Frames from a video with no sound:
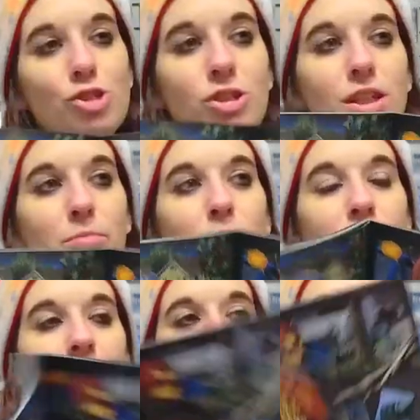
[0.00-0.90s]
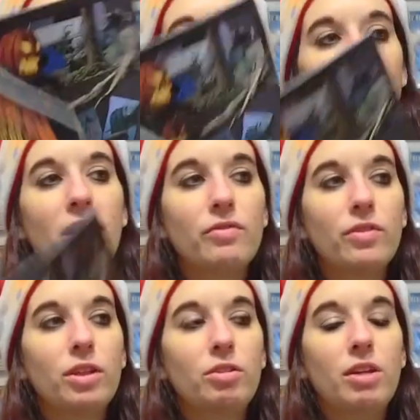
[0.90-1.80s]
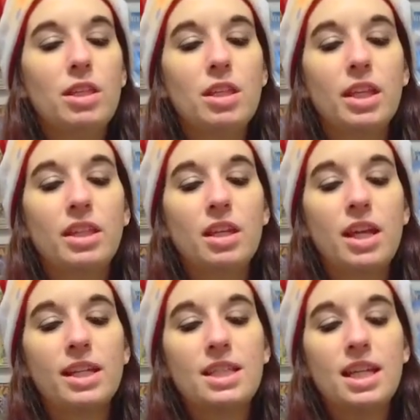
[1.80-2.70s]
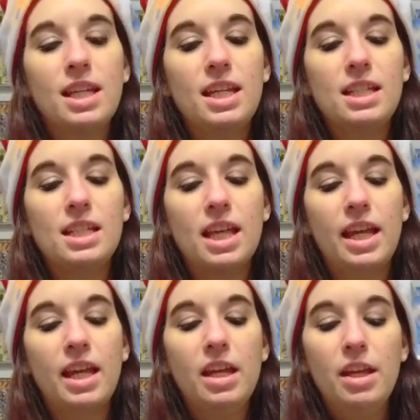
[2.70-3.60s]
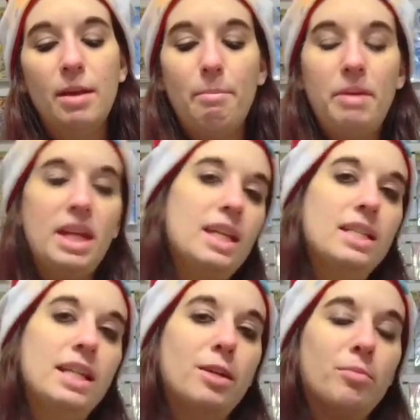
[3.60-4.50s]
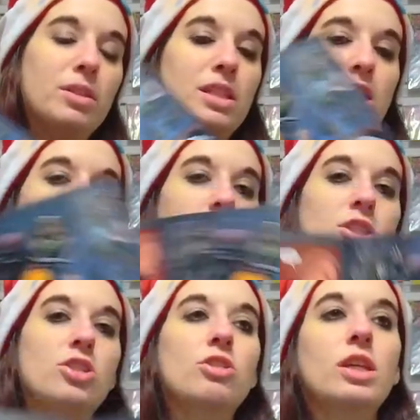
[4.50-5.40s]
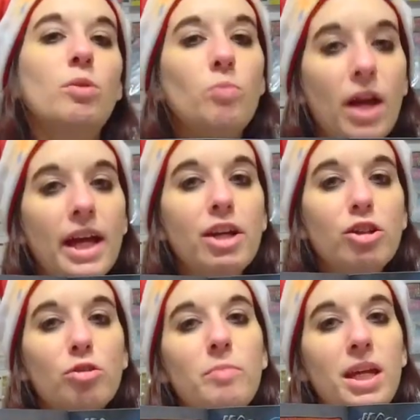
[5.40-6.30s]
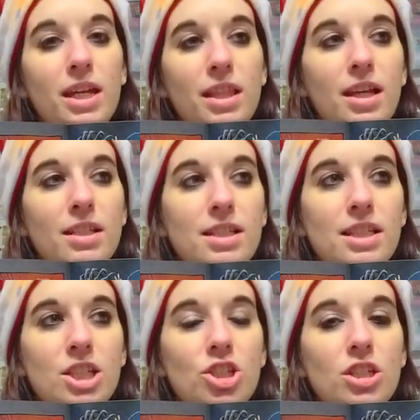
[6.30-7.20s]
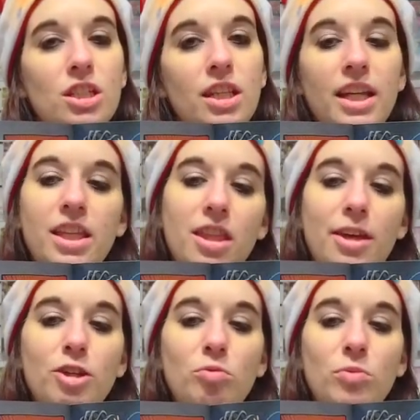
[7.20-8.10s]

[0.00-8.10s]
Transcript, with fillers: you're getting bullied and I feel bad for you. And then, like, the next thing he's like, making terrible decisions and you're like why are you making that decision like i thought you